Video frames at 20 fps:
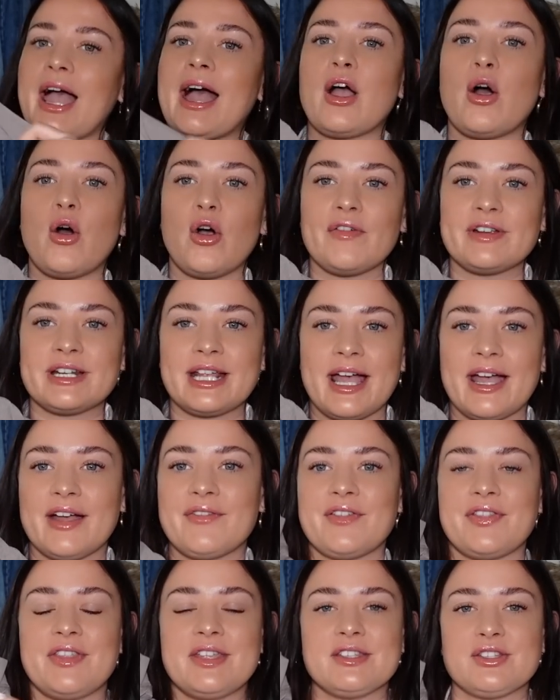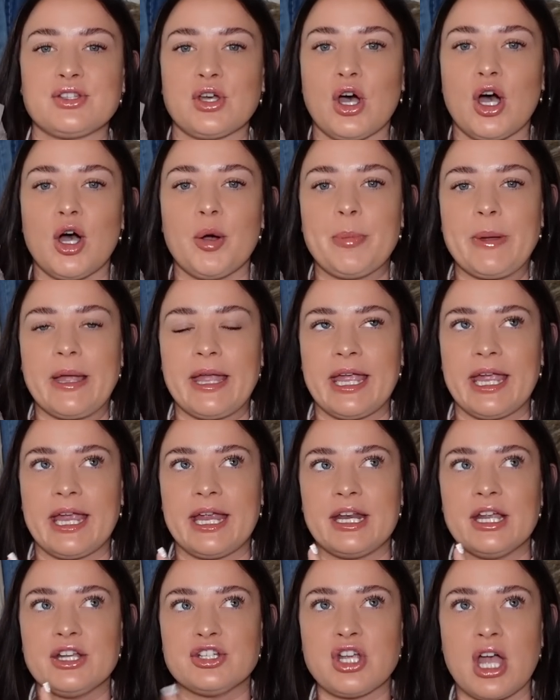I already have this top
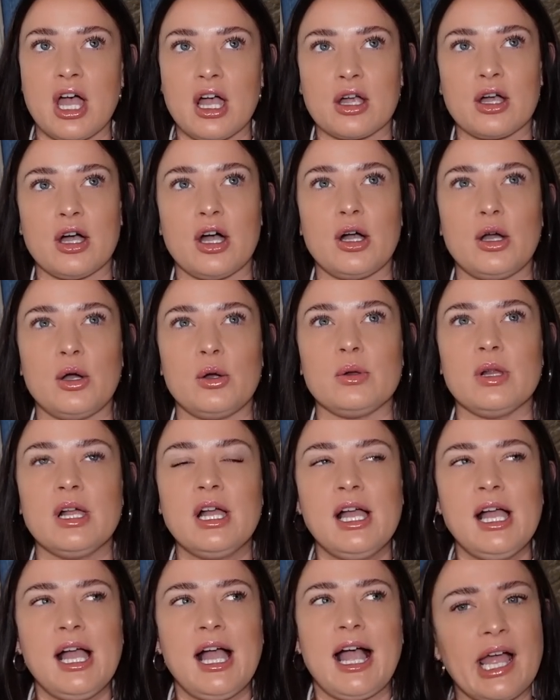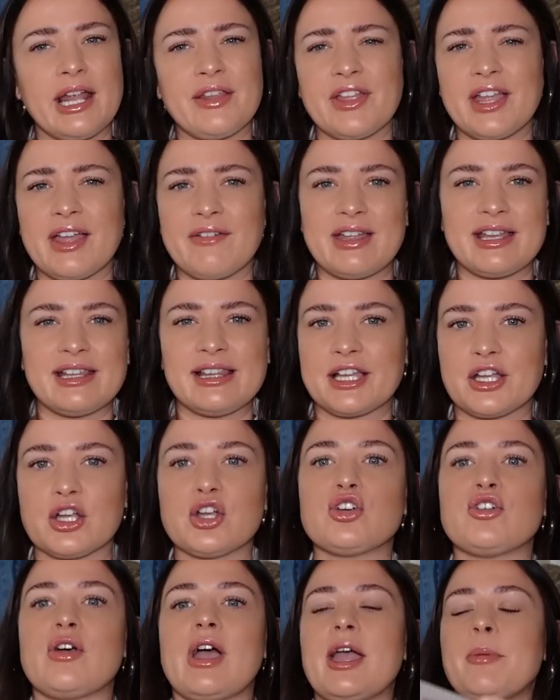in charcoal, I think I have it in like a
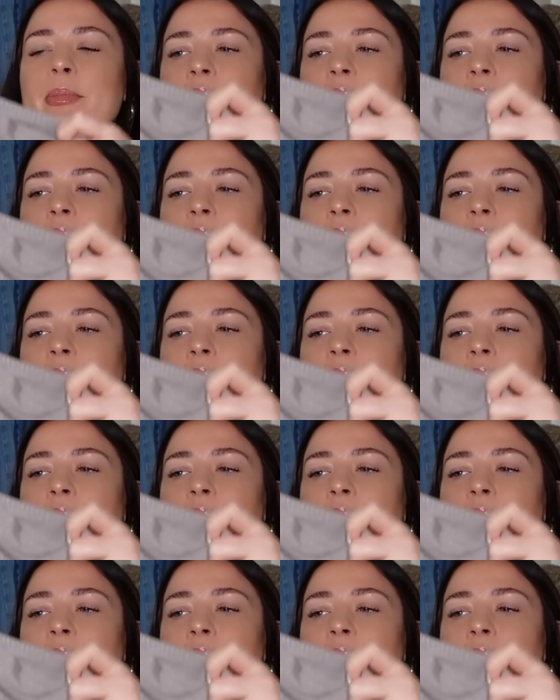gray,